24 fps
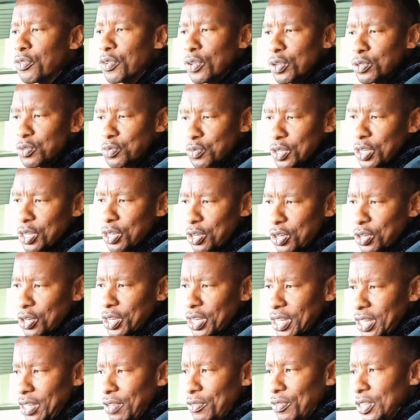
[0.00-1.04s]
feels really
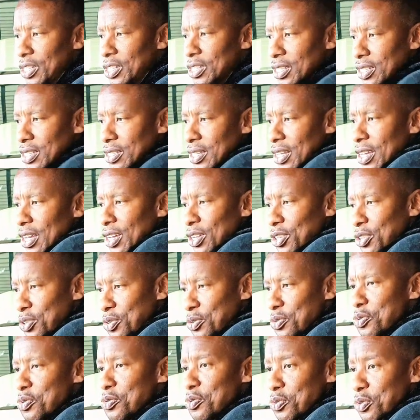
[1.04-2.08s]
good, even just
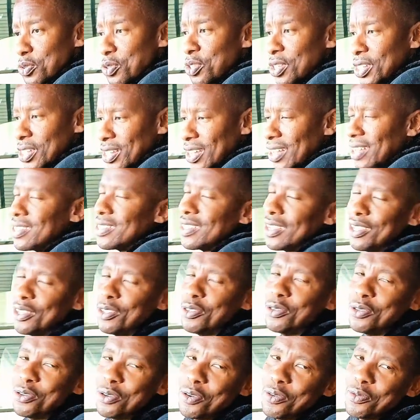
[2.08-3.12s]
to touch. And
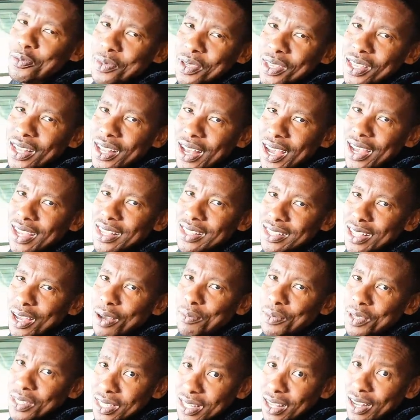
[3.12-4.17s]
you know me, guys,
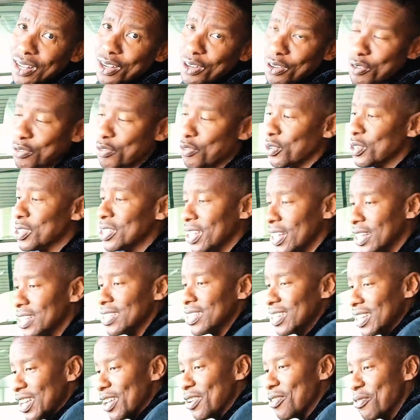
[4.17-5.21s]
I'm a sucker for
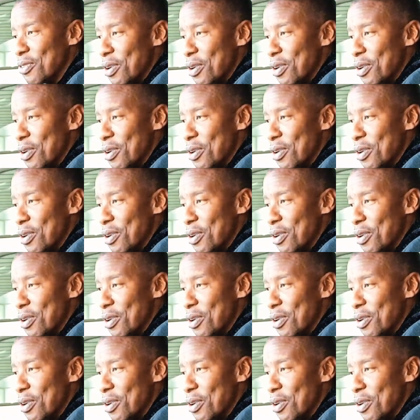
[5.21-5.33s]
touching and